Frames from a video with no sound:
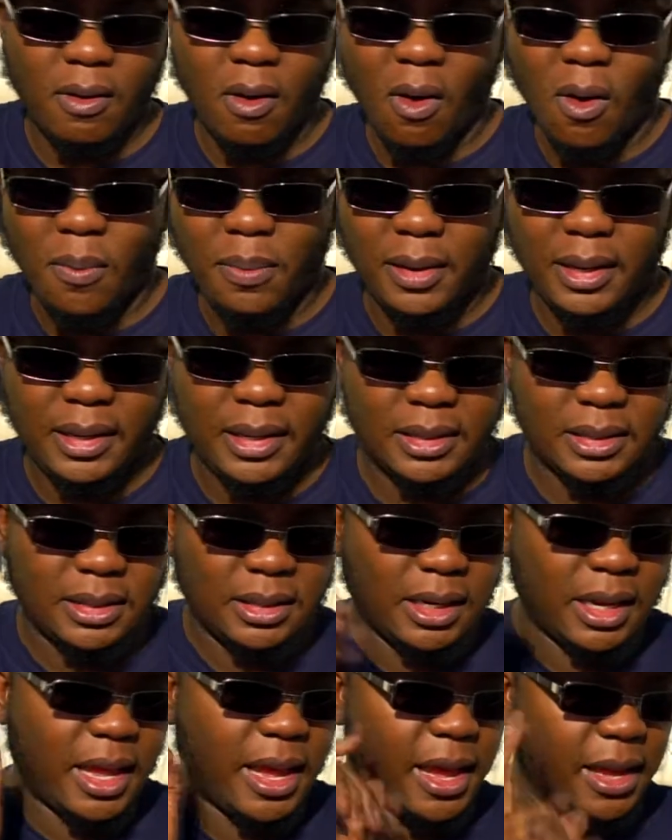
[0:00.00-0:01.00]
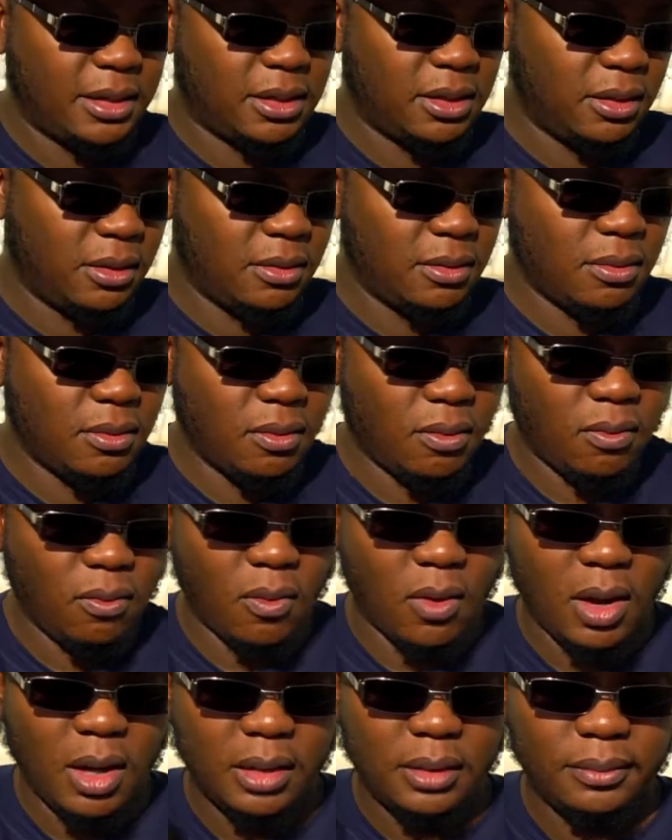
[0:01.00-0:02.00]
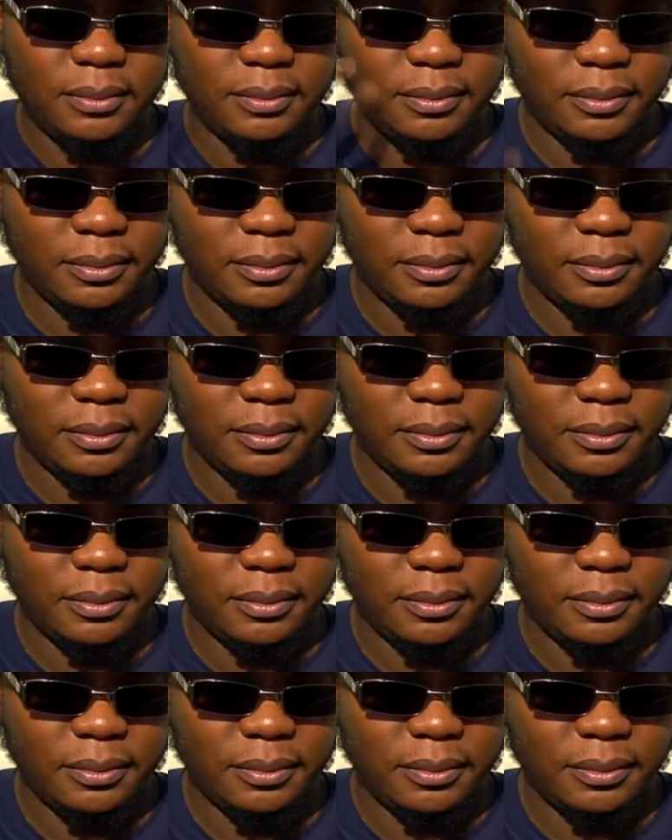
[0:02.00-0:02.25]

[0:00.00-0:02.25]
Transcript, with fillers: Hopefully this is the catch. One,